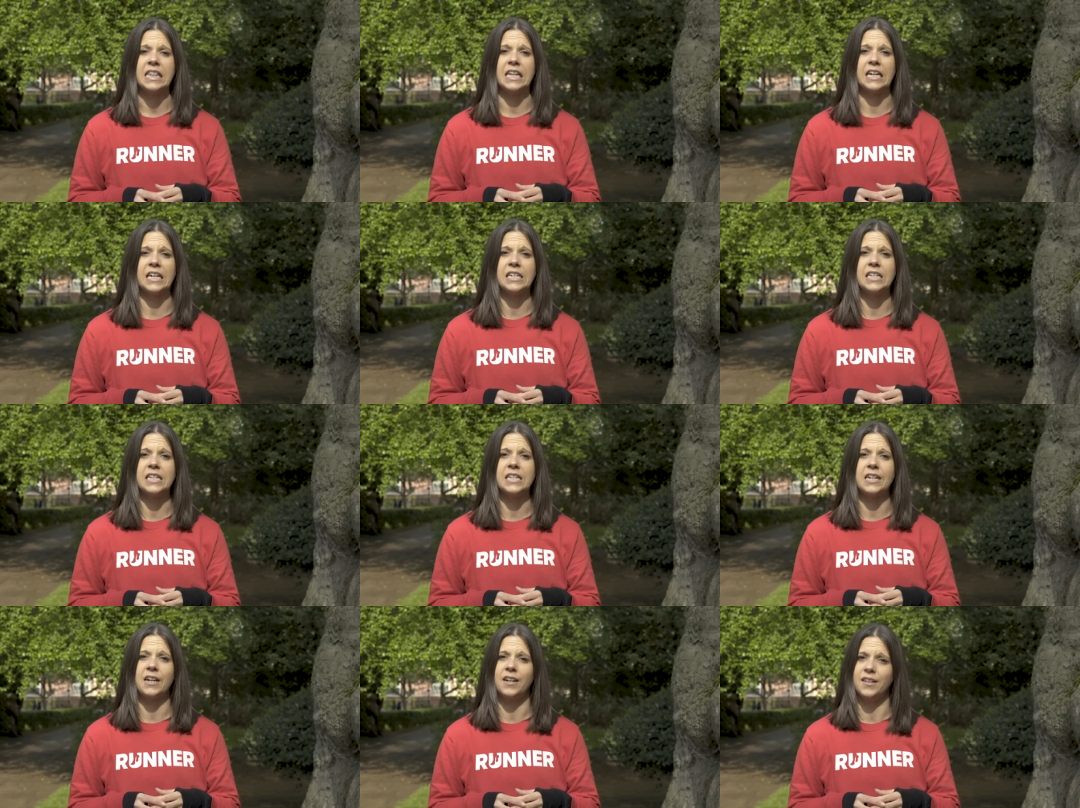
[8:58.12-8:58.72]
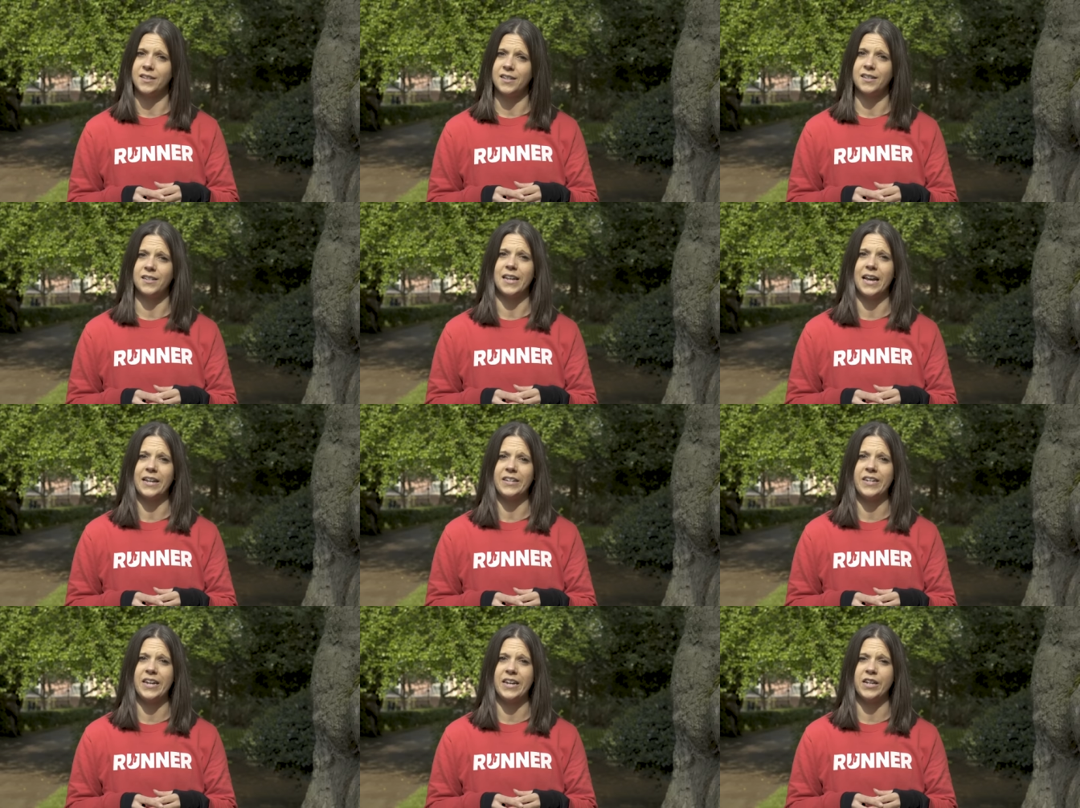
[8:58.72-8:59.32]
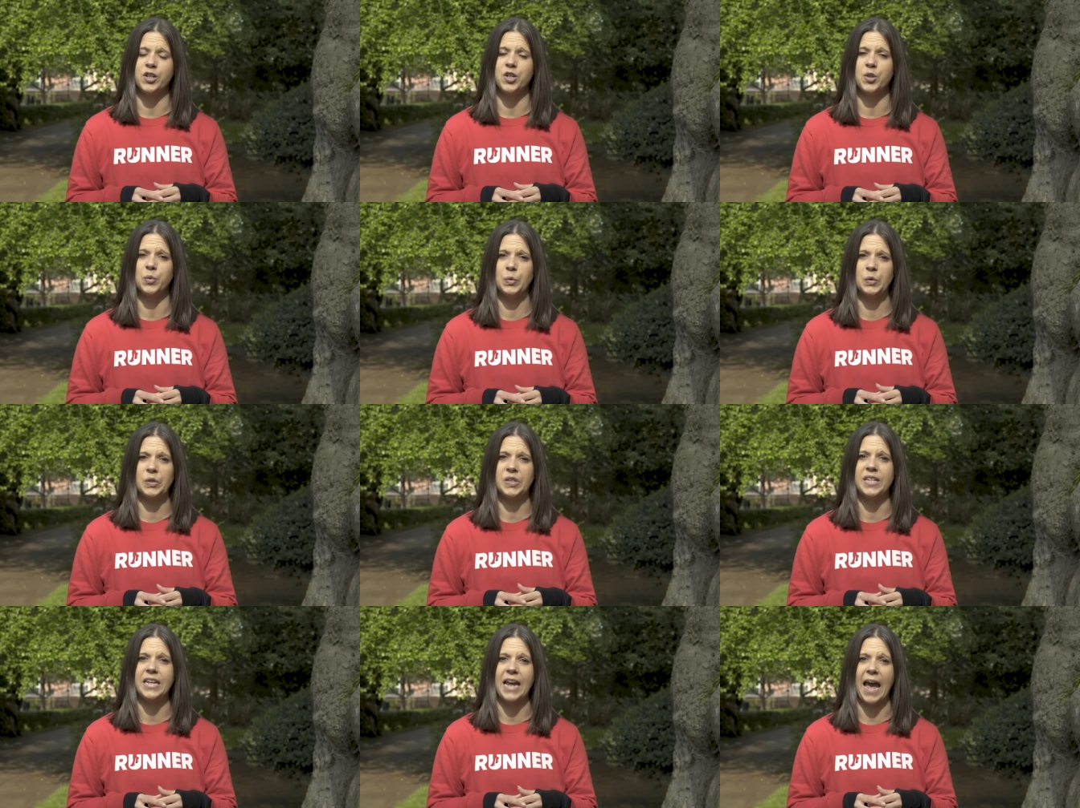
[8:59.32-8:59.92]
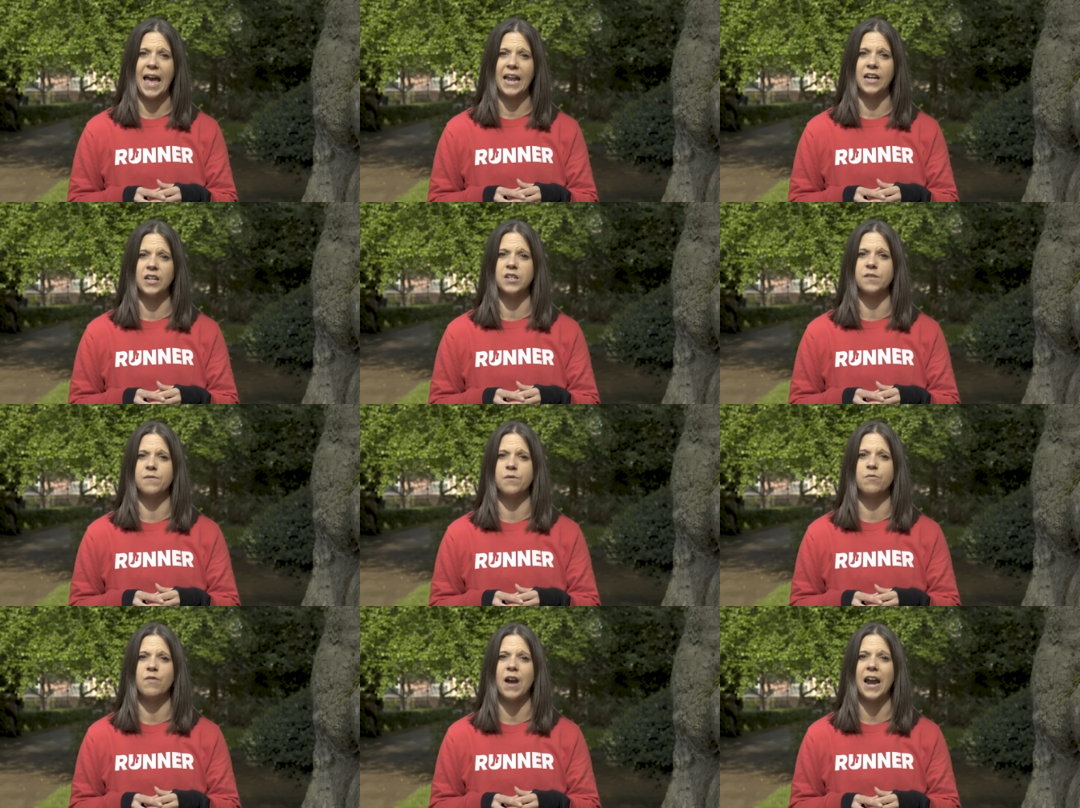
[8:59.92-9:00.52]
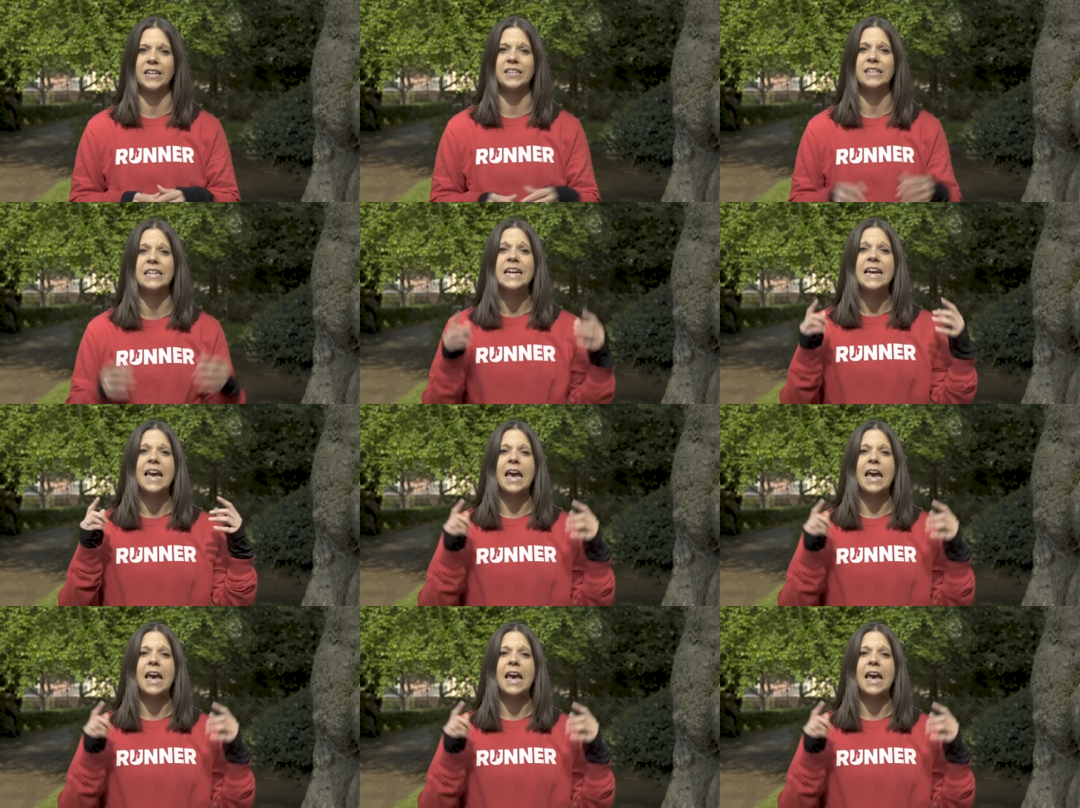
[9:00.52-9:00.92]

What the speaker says: that can start to set in towards the end of the race.